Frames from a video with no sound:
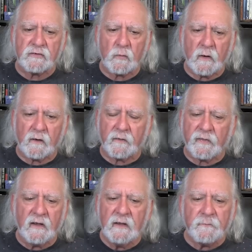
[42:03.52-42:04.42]

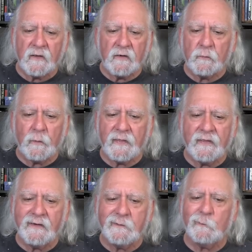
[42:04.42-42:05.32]
12th, is
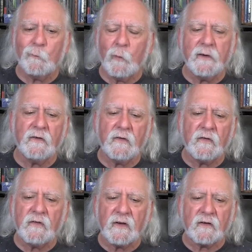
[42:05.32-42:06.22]
within one
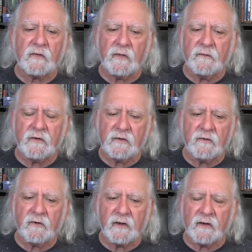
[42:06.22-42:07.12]
sixth of a
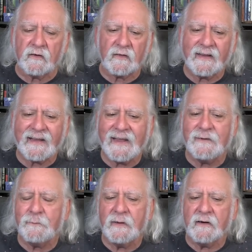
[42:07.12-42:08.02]
degree. It's like
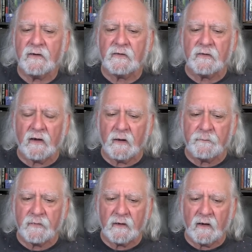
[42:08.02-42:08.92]
eight minutes
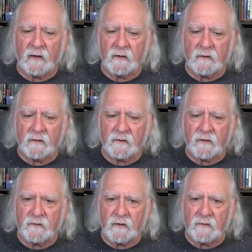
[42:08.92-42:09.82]
um, uh, uh,
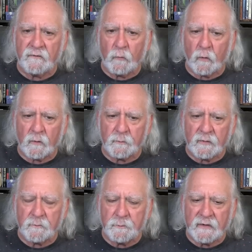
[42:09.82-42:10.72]
uh, of orb
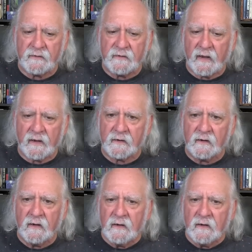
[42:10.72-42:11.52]
midday.